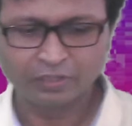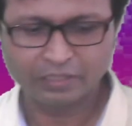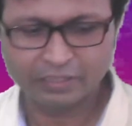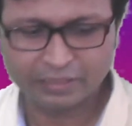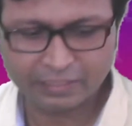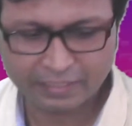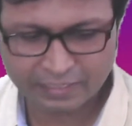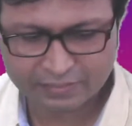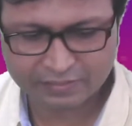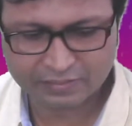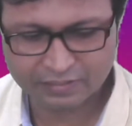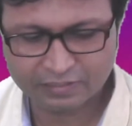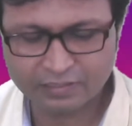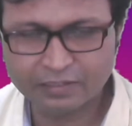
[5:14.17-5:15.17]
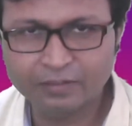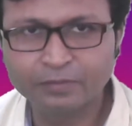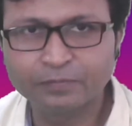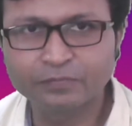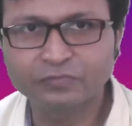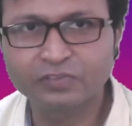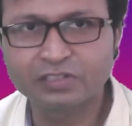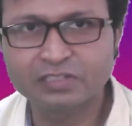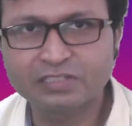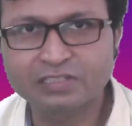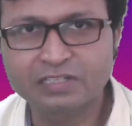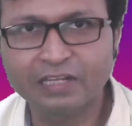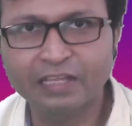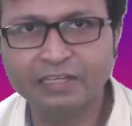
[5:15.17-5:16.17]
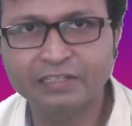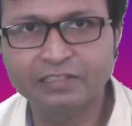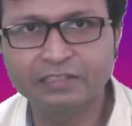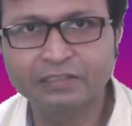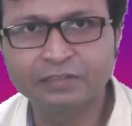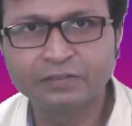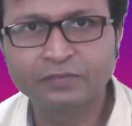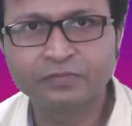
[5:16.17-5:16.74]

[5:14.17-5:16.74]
In the next slide,